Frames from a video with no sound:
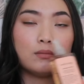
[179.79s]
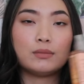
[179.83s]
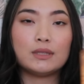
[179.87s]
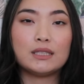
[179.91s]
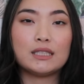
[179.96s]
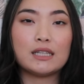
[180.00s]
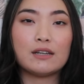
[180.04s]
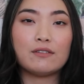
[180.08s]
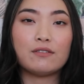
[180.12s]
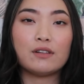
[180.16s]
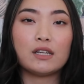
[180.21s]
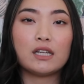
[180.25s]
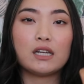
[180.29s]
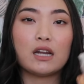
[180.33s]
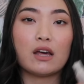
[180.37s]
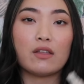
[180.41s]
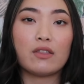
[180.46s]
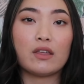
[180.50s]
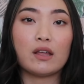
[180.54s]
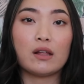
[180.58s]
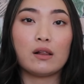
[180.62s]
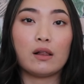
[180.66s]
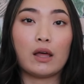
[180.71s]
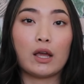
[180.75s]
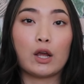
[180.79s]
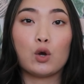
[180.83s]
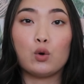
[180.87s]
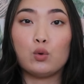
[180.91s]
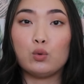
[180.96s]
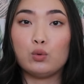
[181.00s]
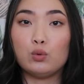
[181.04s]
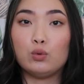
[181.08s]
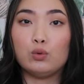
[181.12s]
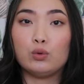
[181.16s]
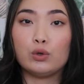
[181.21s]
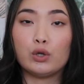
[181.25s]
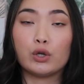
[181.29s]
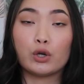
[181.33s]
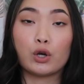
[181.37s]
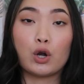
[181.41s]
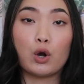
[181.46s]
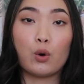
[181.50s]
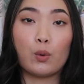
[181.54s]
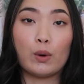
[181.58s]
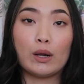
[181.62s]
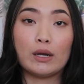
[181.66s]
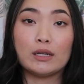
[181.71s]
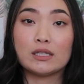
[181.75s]
but definitely nothing like, ooh, you're
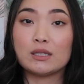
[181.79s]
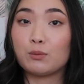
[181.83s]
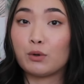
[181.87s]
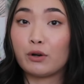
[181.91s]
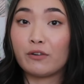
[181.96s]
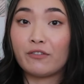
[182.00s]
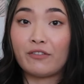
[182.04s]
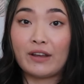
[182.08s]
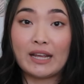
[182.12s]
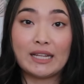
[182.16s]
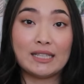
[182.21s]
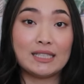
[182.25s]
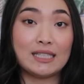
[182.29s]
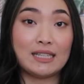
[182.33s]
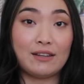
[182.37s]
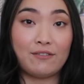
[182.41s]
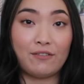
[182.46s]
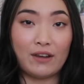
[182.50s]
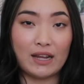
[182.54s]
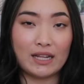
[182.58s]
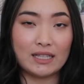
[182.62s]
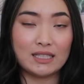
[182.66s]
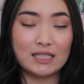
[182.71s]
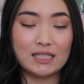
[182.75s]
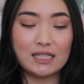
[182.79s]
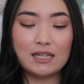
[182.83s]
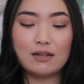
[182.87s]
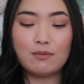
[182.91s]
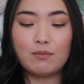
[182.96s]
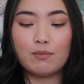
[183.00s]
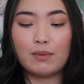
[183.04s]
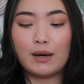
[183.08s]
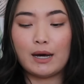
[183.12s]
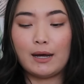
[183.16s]
going somewhere fancy fancy.